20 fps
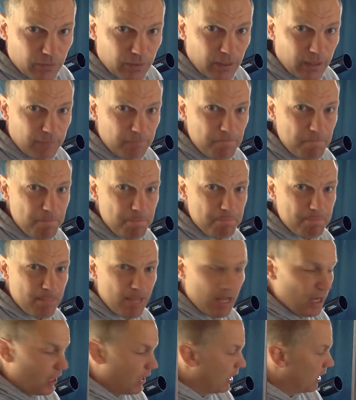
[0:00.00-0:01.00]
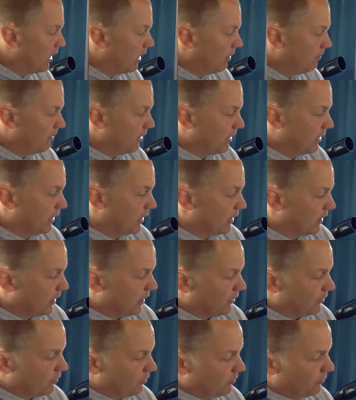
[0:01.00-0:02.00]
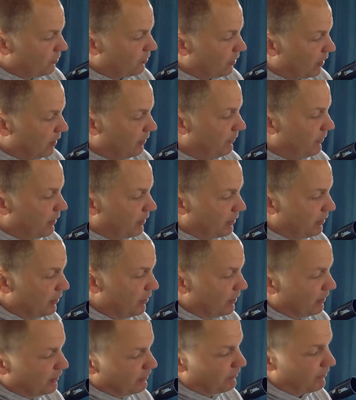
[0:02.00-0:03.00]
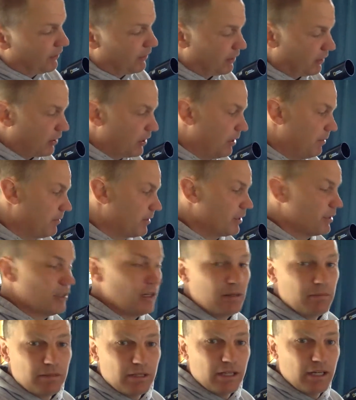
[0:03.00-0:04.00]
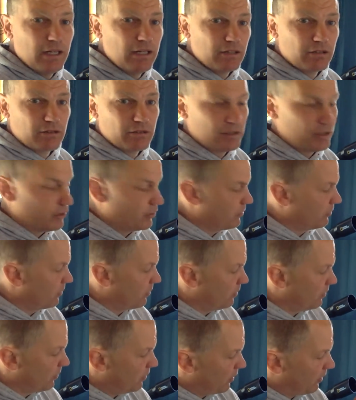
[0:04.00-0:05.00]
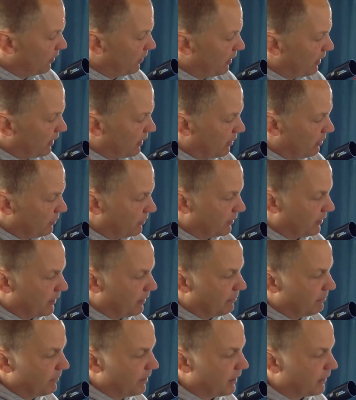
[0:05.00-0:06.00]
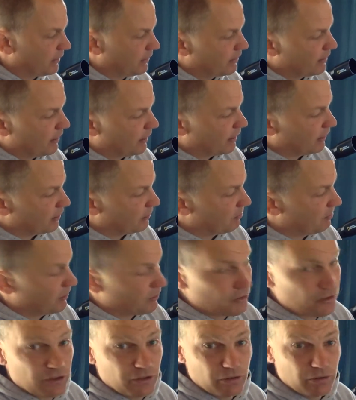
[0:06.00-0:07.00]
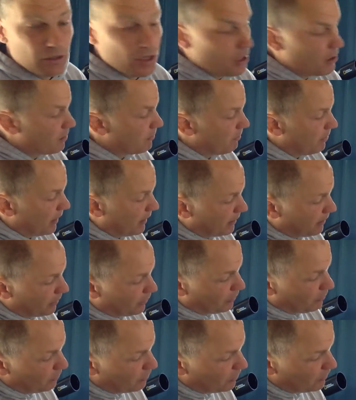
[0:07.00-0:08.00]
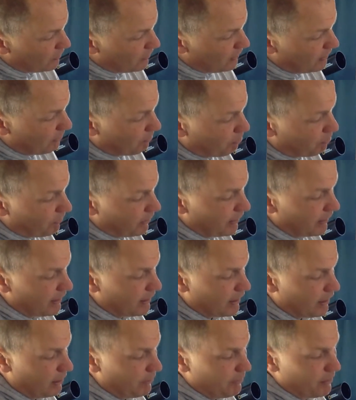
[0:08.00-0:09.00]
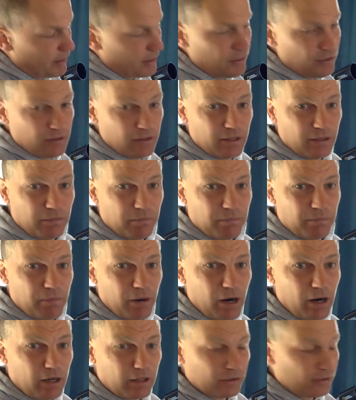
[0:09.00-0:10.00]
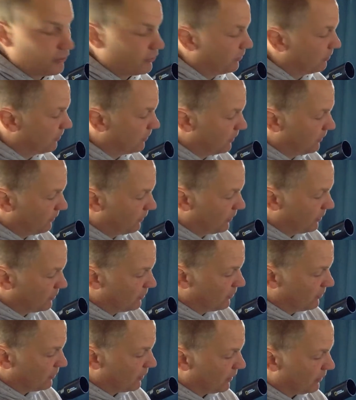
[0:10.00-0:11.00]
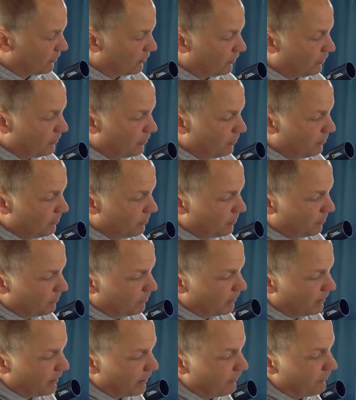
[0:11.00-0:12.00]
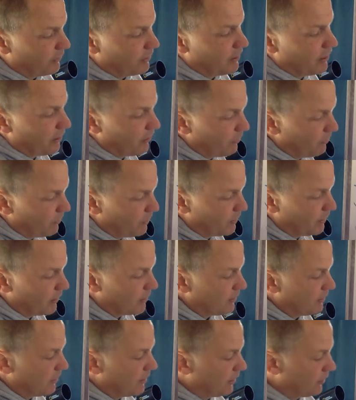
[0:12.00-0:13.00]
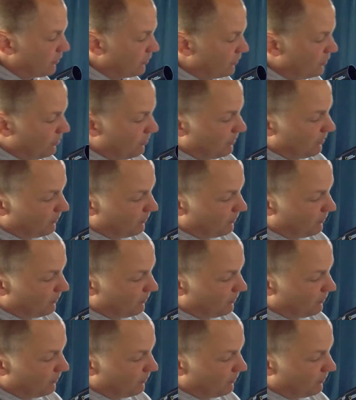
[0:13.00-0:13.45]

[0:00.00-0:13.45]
Okay. And then as you solve it, you need to find the common denominator and do all that out and come back to that x plus 2. But you just need to break it up into the parts. If this is x cubed, we'd have another one that's at x cubed.